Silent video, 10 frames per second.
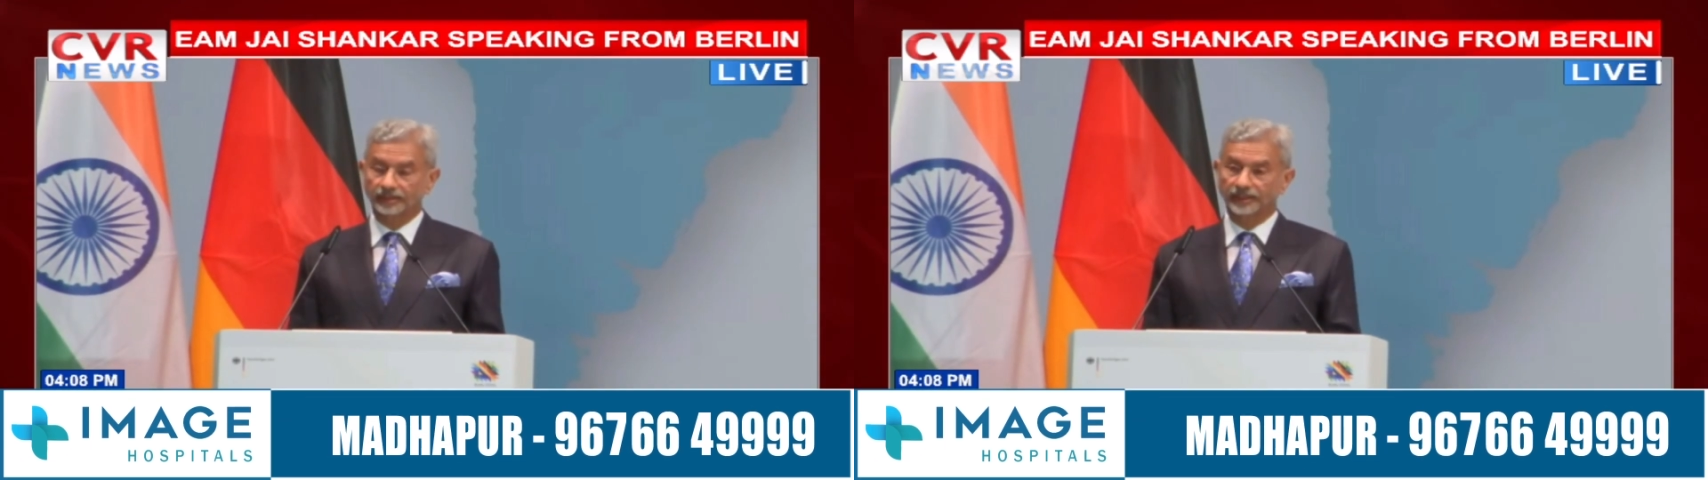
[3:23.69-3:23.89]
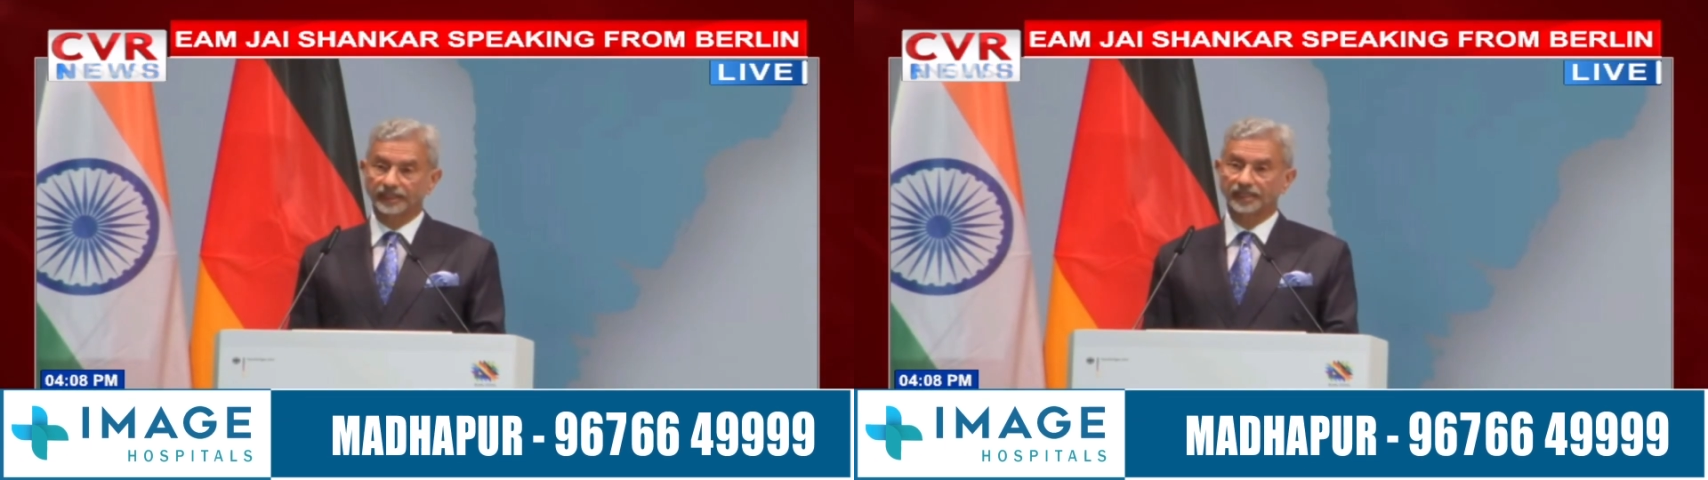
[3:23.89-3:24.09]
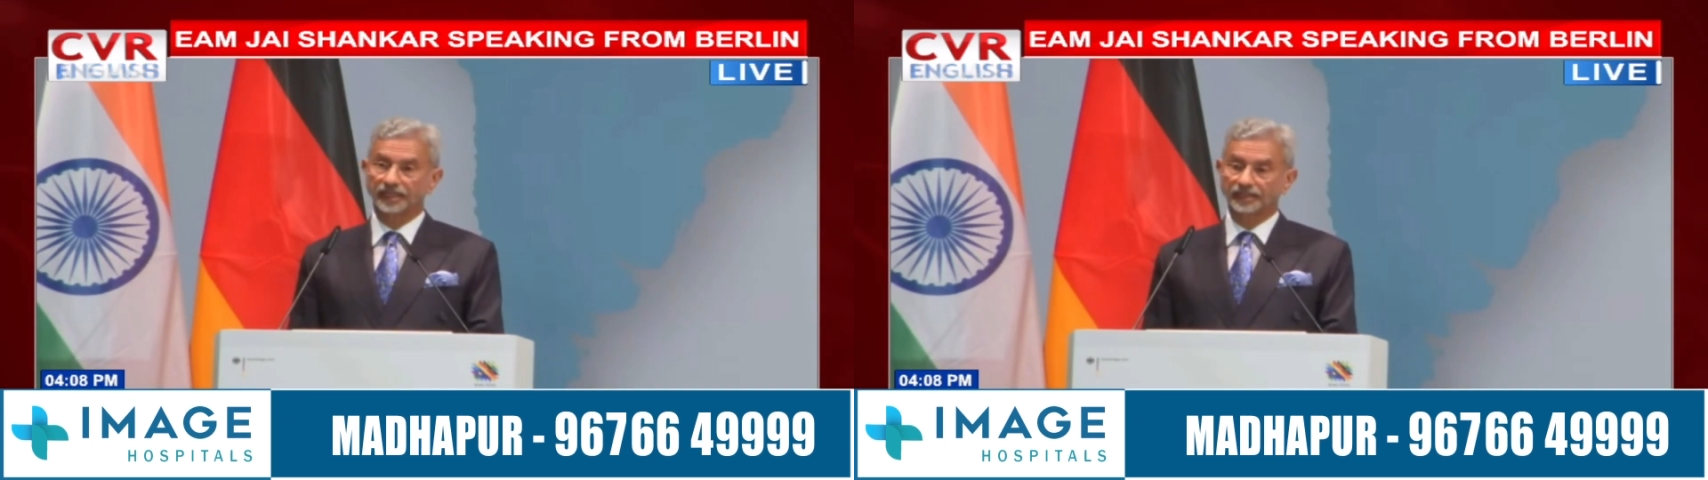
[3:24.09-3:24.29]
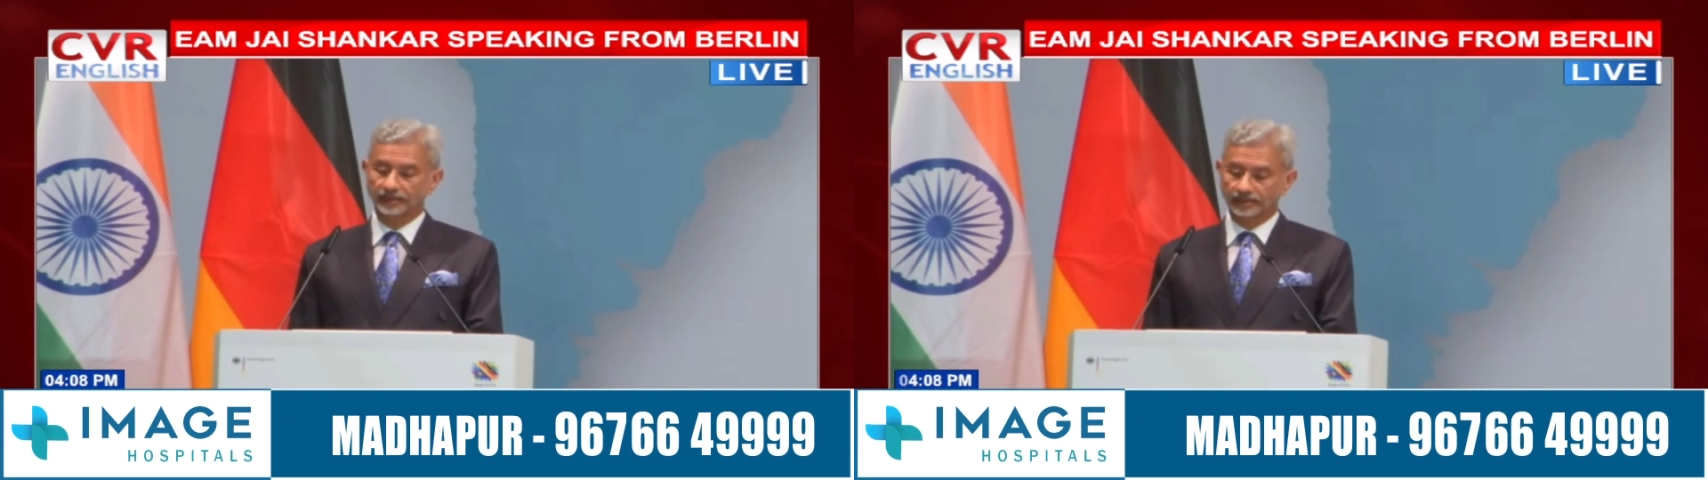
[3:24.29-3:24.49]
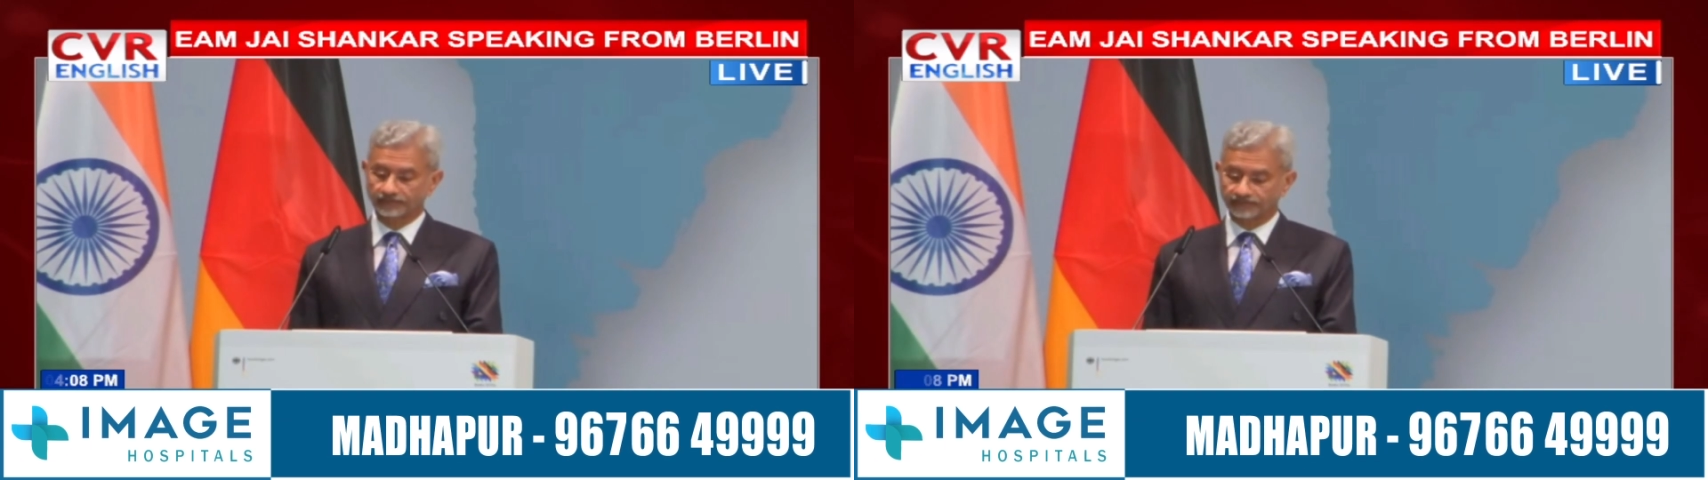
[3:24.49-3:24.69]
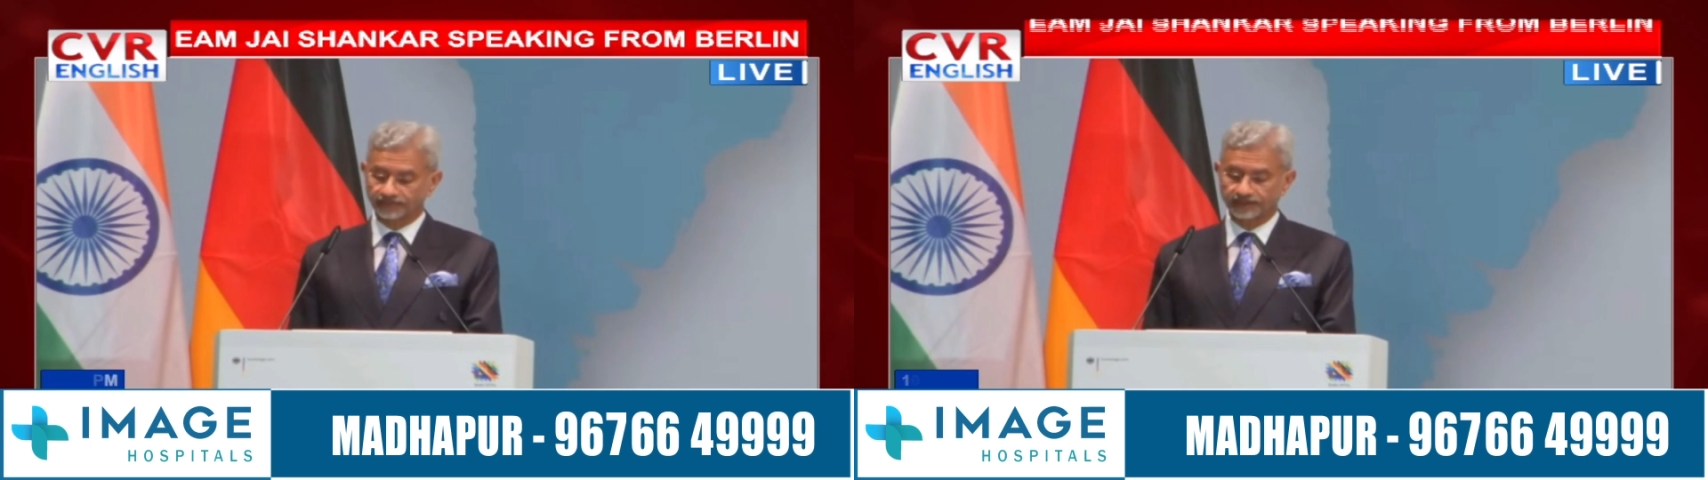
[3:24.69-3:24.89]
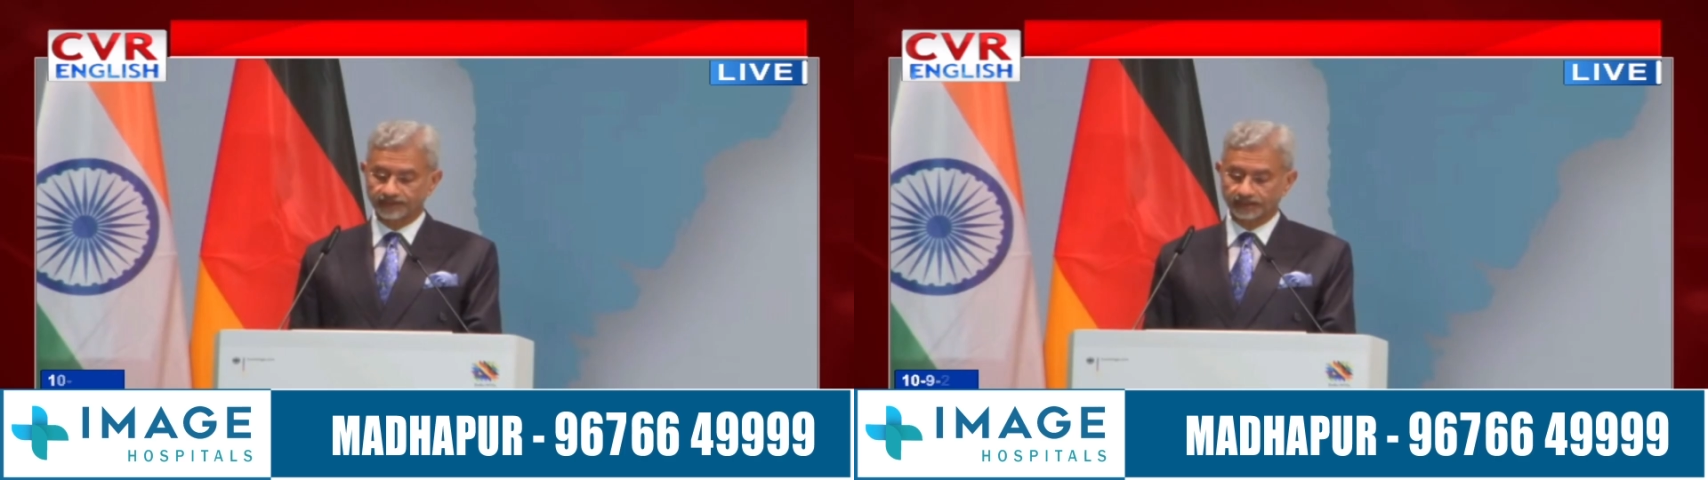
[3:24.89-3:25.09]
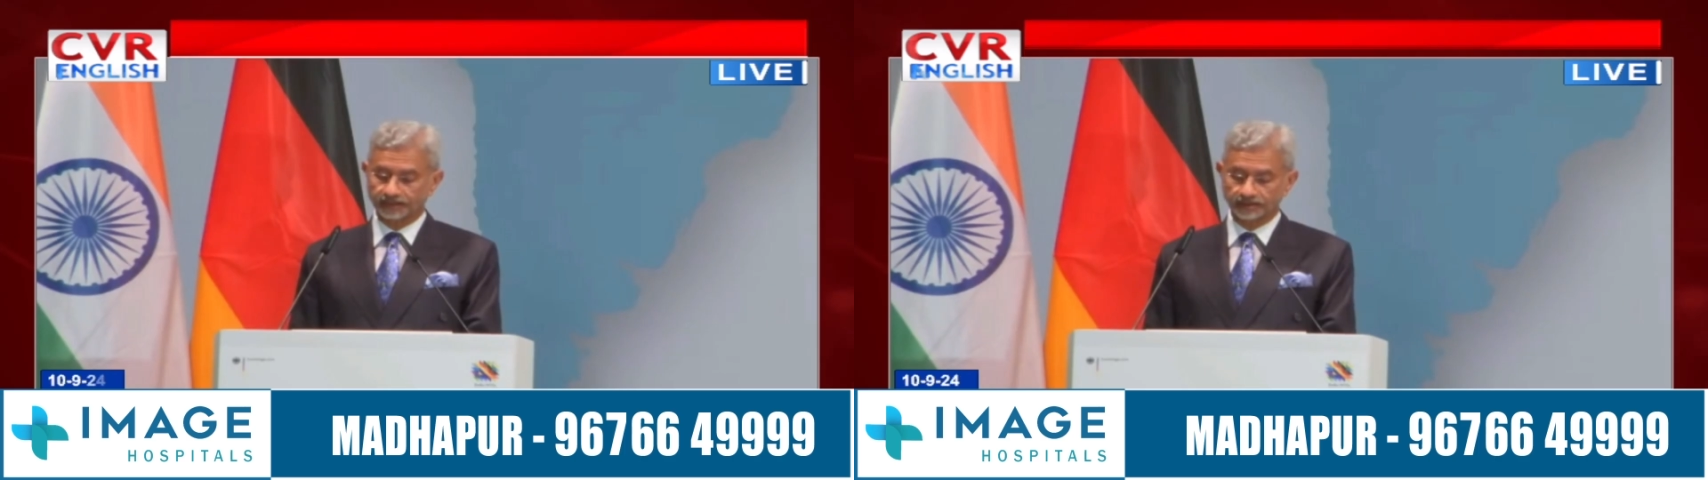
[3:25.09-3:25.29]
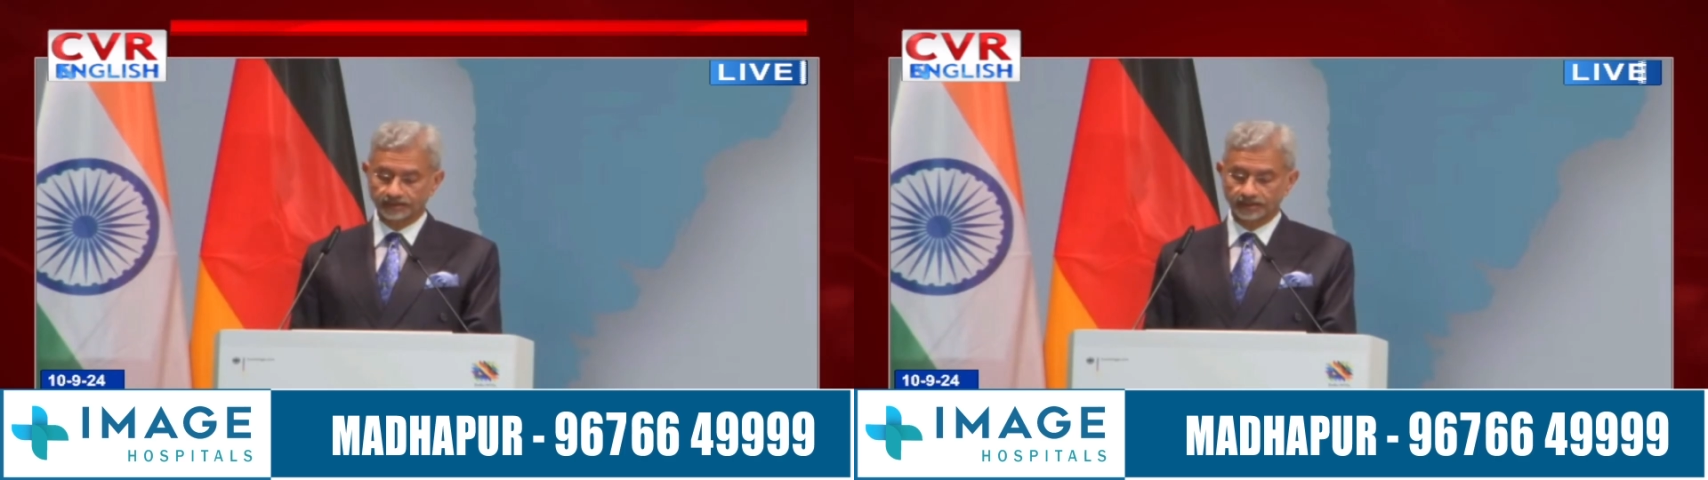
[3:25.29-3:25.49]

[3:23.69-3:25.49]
AI, fintech,